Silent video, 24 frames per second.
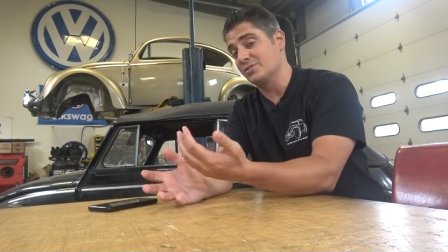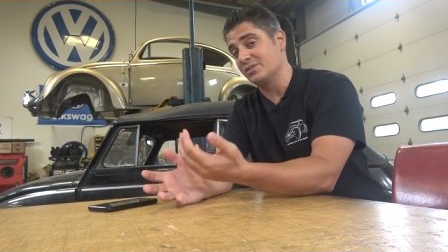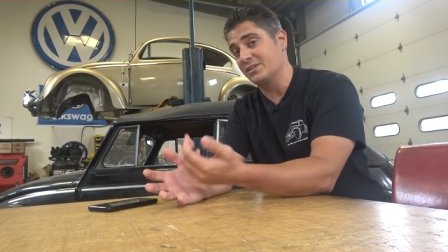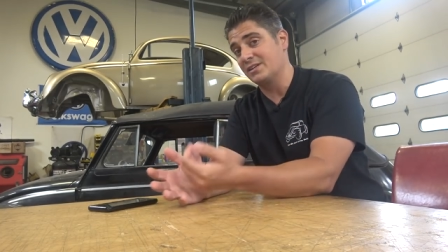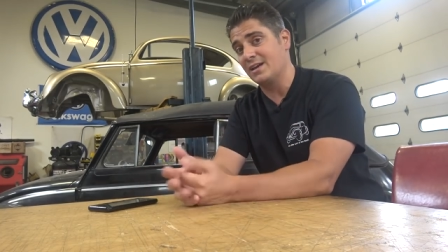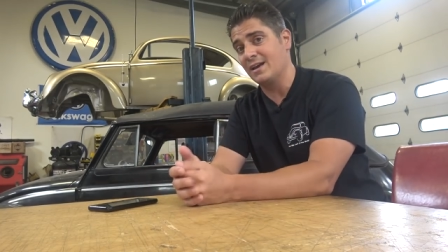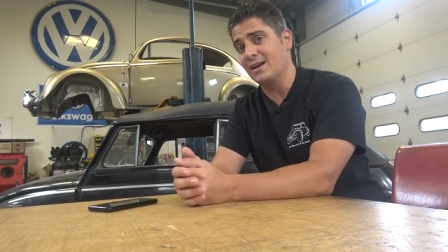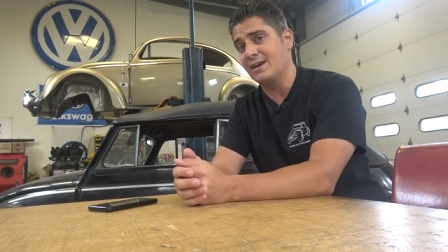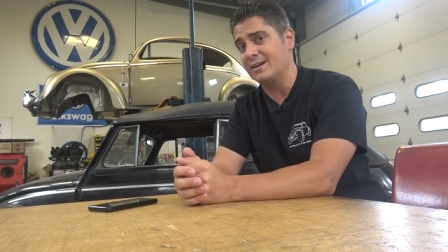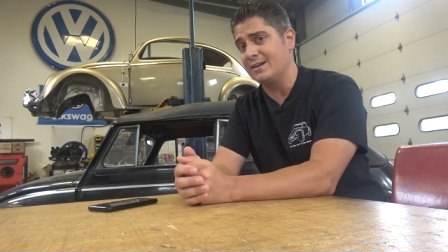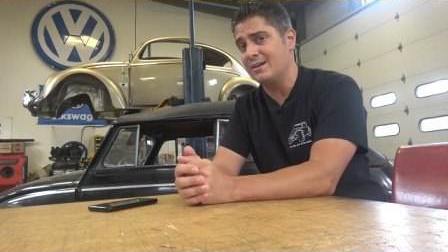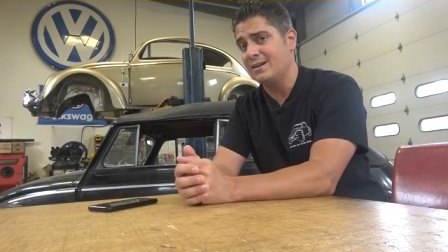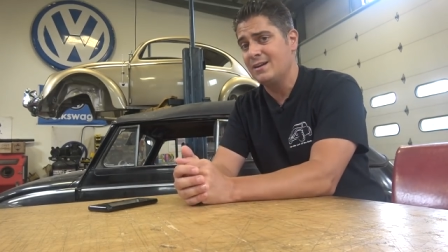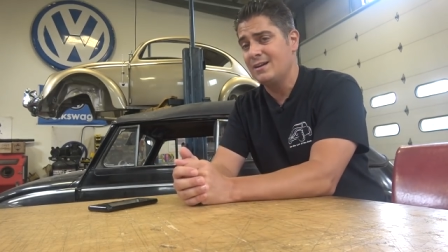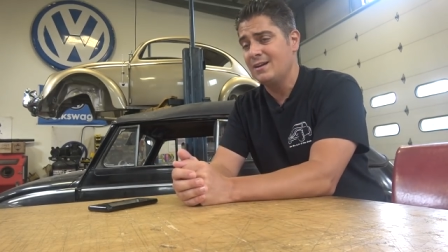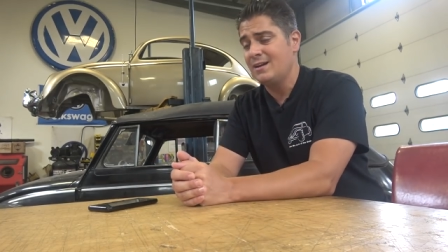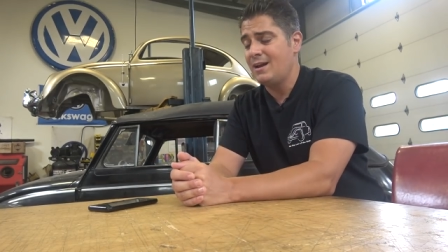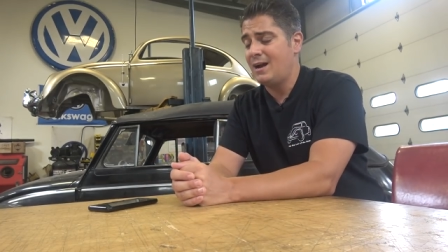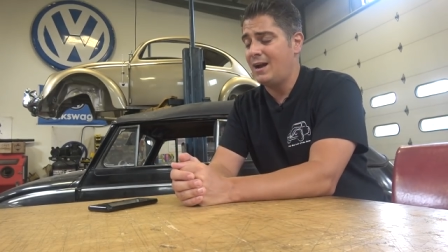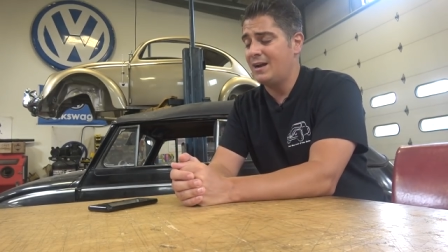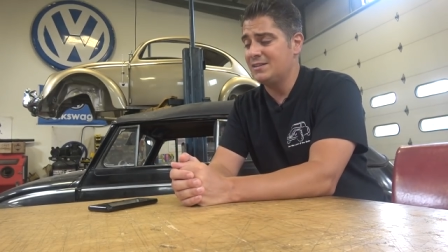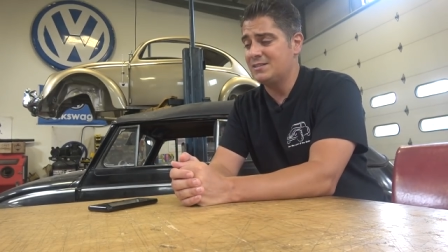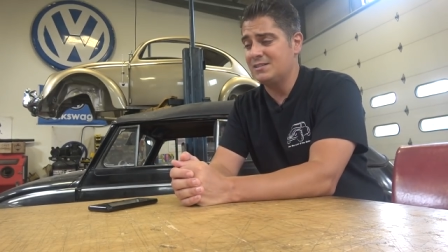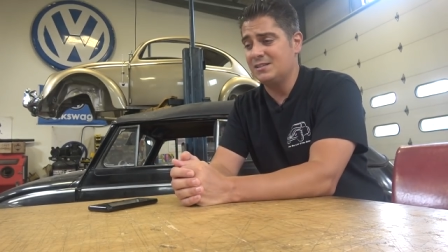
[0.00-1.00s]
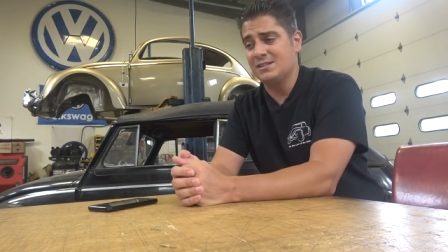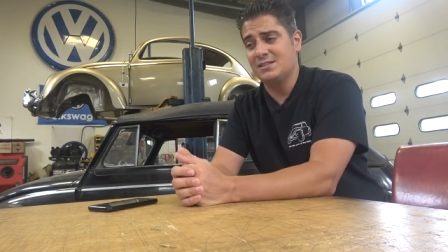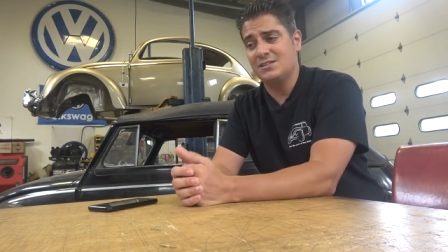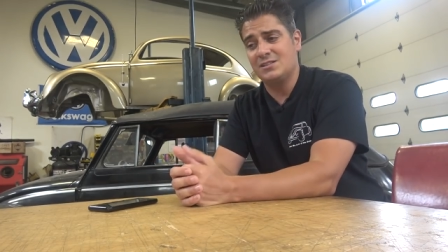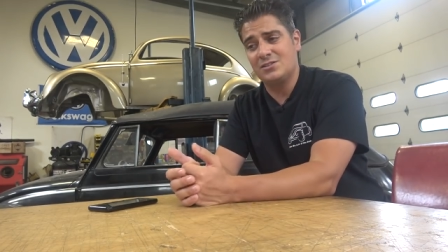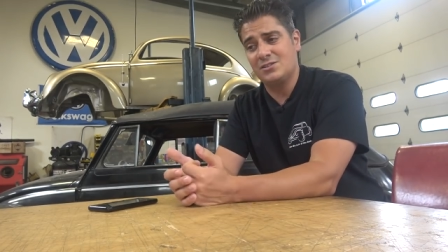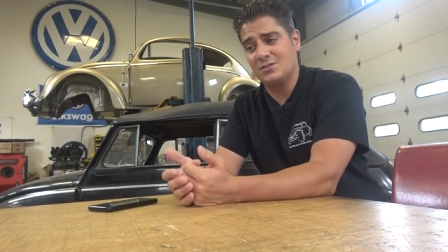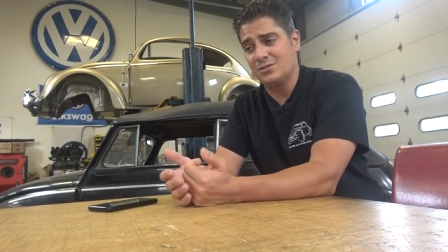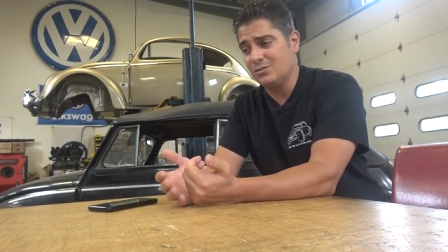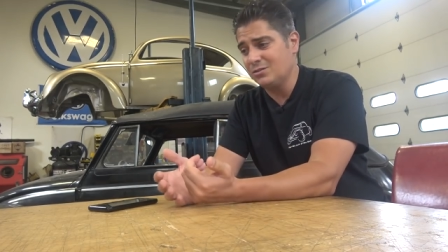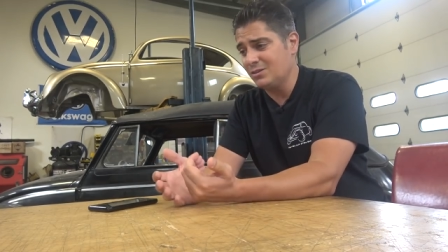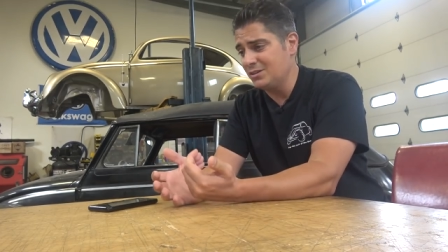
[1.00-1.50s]
Again, I see
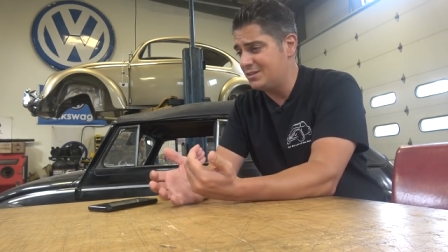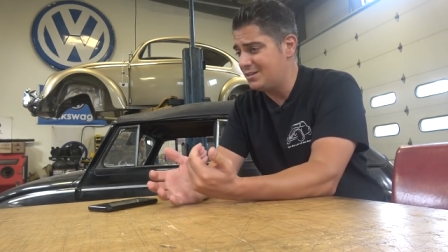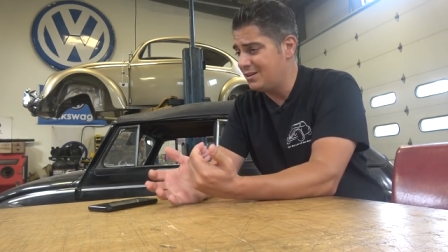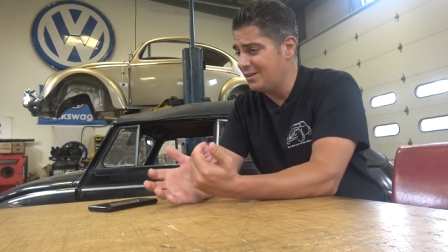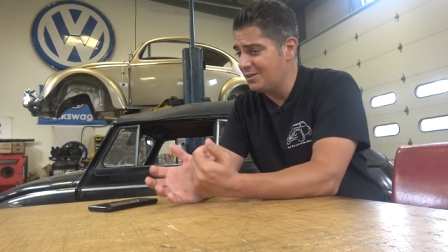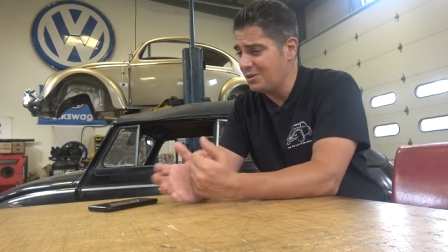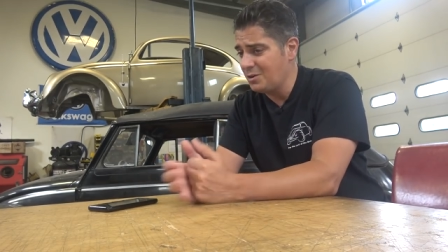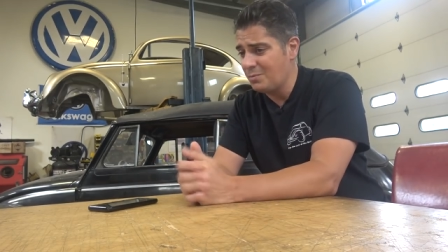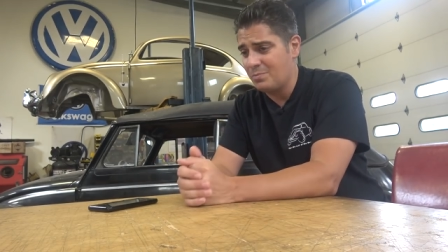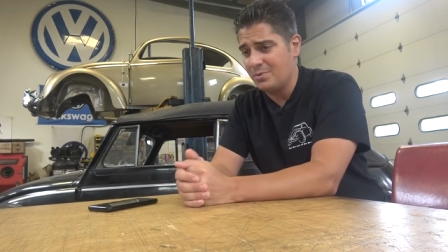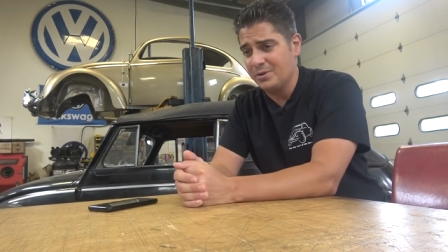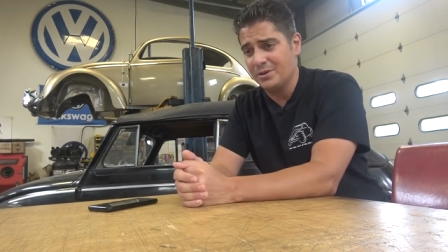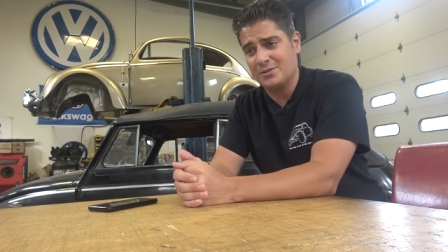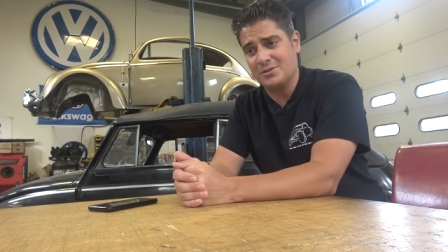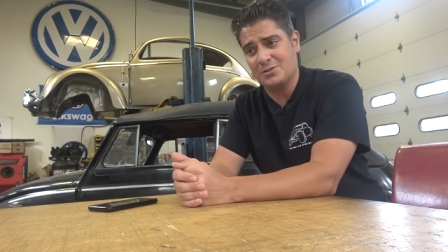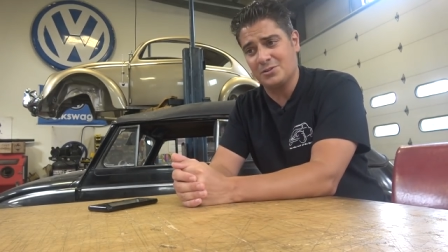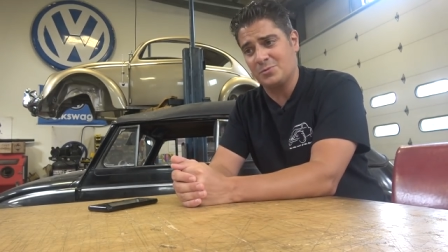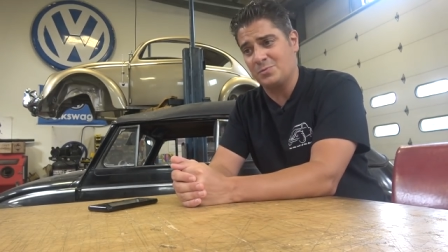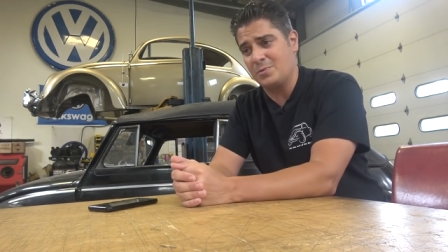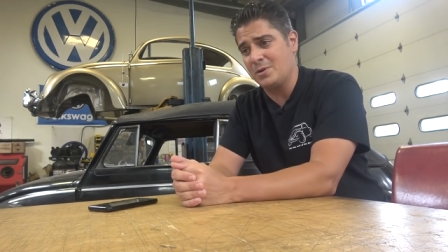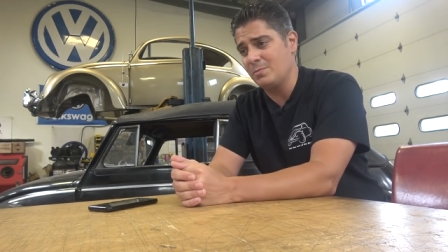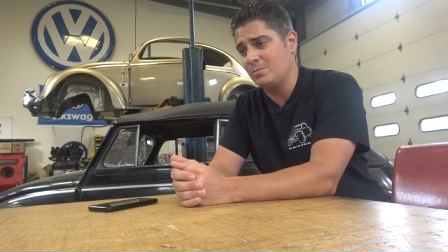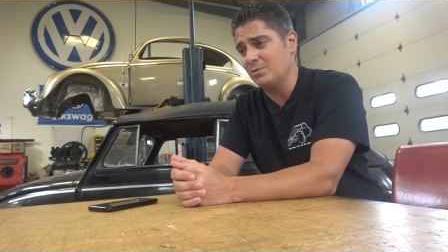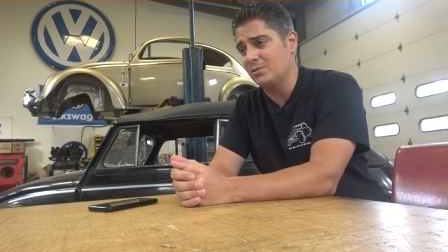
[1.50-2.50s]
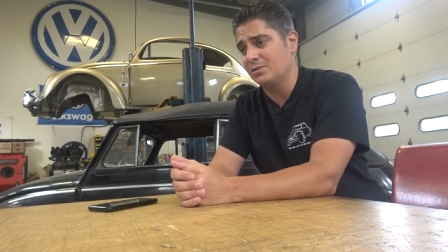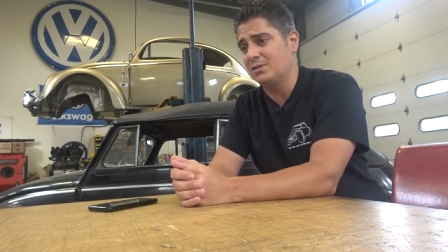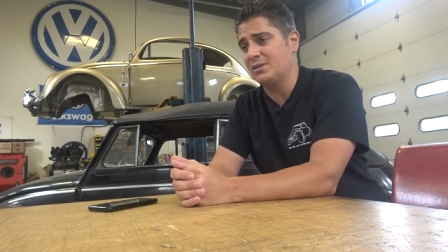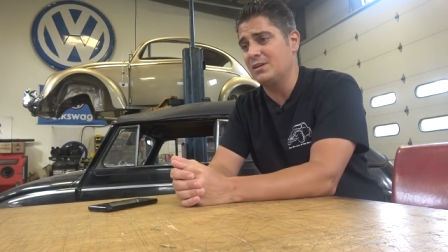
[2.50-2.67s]
still a ton of pictures people